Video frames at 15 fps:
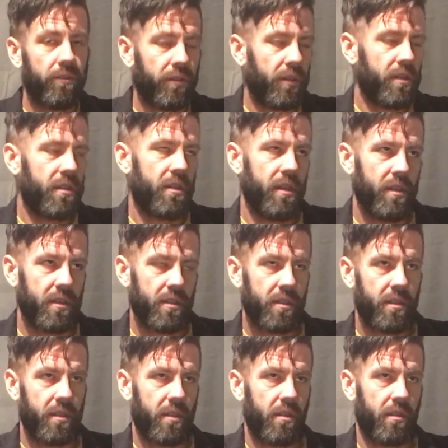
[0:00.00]
For
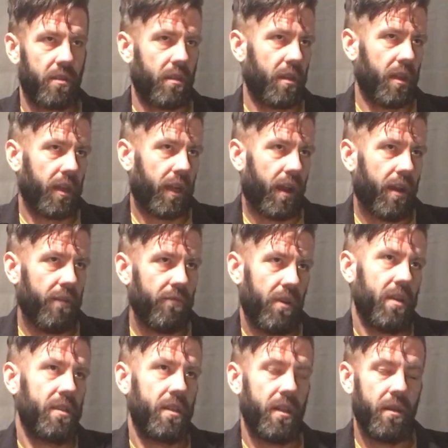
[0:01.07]
instance, like I
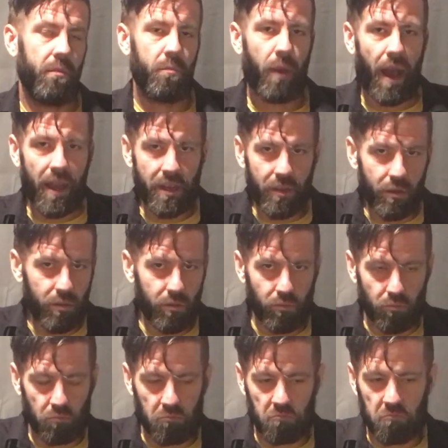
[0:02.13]
invested in Baidu
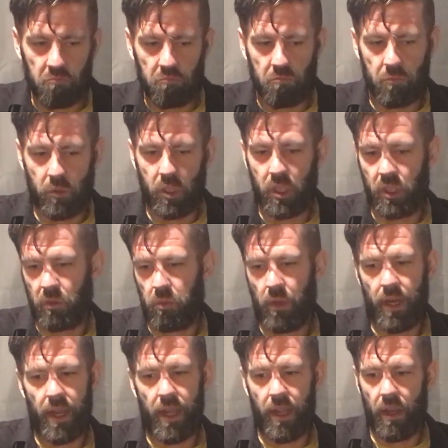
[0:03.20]
just
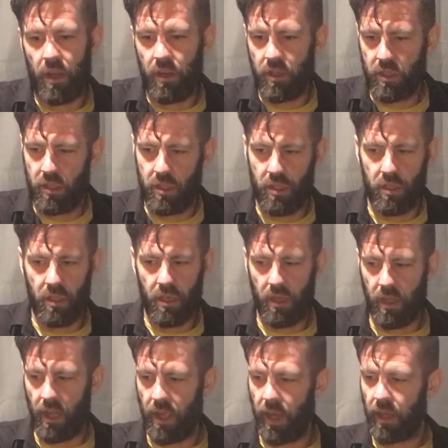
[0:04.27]
when I understood
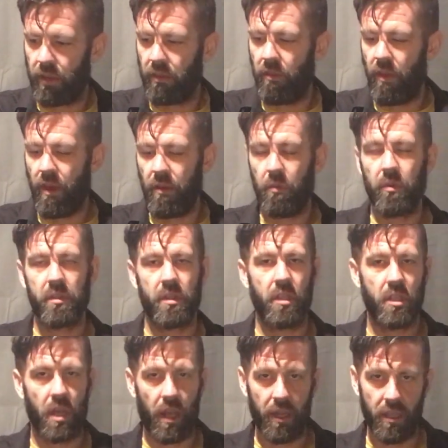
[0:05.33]
like that it was the
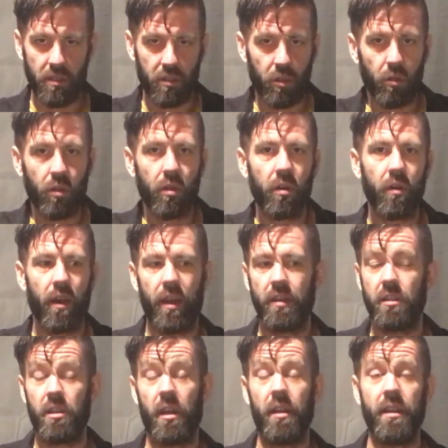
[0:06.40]
Chinese Google
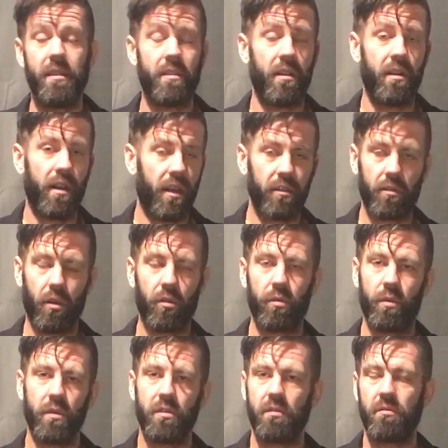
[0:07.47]
and Chinese internet growth
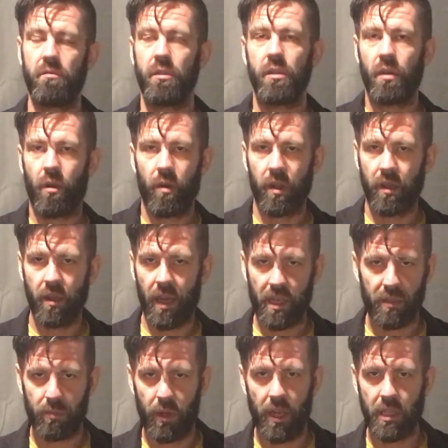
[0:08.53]
was growing
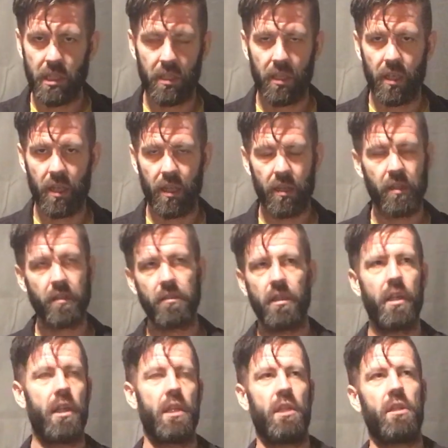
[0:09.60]
exponentially, and
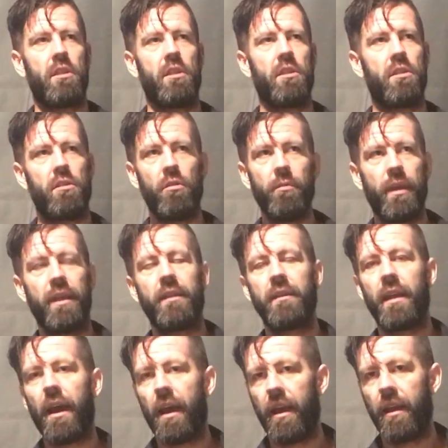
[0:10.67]
just assuming
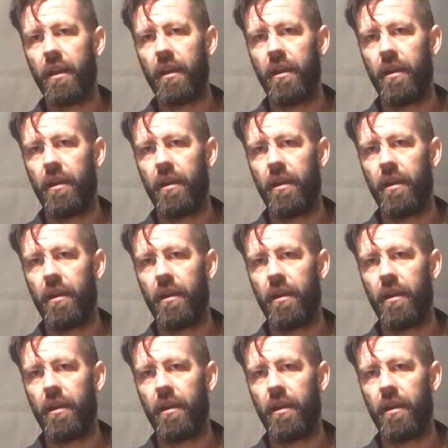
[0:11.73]
that